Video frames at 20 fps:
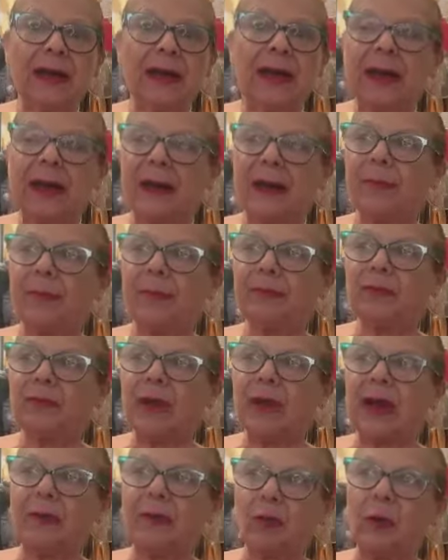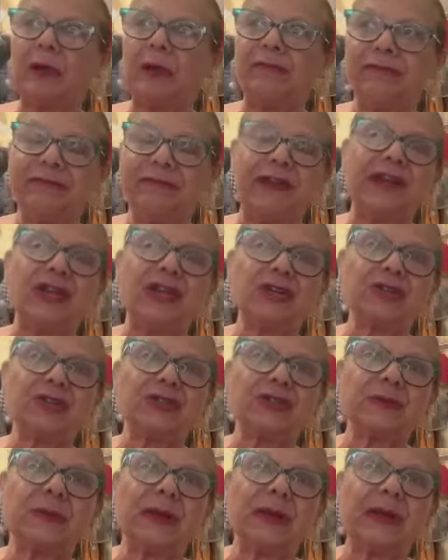Uh, I will
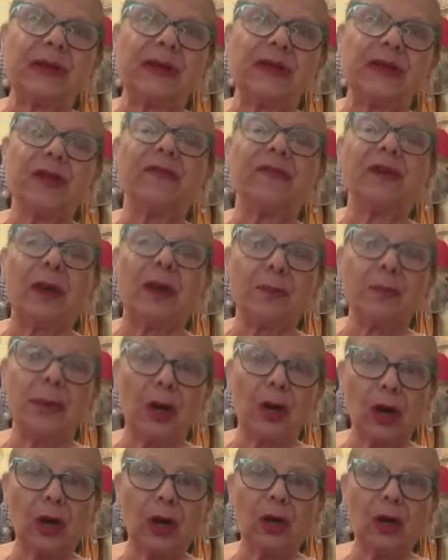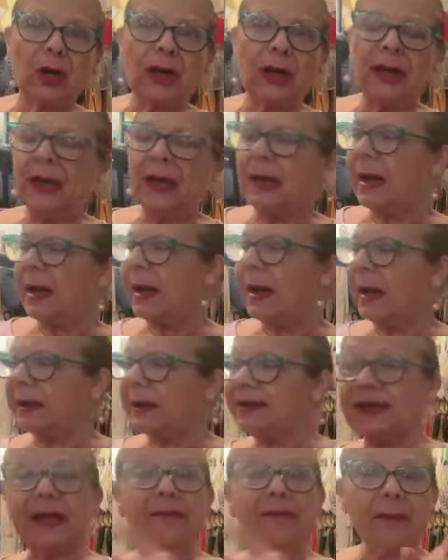finish in November. Uh,
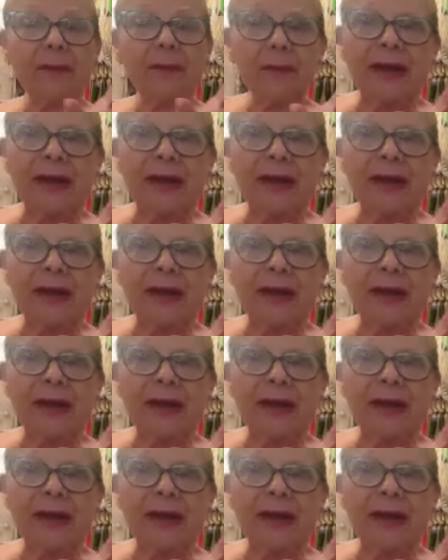yerba